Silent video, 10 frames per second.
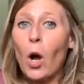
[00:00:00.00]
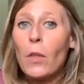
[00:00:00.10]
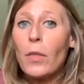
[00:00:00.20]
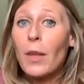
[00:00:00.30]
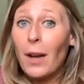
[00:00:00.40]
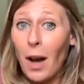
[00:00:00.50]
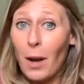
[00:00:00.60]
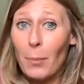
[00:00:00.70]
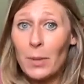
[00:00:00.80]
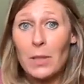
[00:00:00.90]
all the
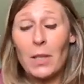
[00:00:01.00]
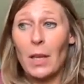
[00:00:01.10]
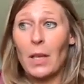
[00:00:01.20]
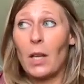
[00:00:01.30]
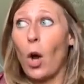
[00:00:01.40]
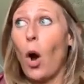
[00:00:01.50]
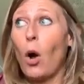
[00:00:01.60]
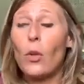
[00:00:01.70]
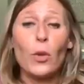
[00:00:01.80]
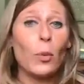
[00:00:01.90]
compensating,
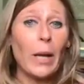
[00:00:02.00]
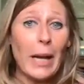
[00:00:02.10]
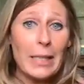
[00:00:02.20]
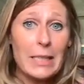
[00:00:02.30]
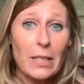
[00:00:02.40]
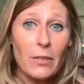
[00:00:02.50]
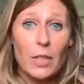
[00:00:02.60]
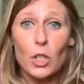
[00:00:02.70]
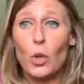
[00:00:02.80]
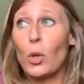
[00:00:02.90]
all the
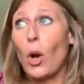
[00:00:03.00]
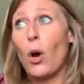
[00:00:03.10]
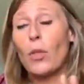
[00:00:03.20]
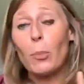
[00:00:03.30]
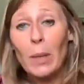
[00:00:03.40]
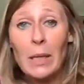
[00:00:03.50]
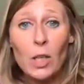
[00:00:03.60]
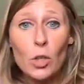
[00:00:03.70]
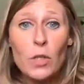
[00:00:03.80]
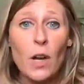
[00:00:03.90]
reactivity to it, all the
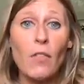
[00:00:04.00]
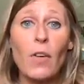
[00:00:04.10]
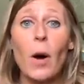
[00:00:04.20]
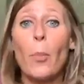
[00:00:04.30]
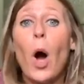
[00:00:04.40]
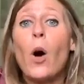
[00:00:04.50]
beating yourself up,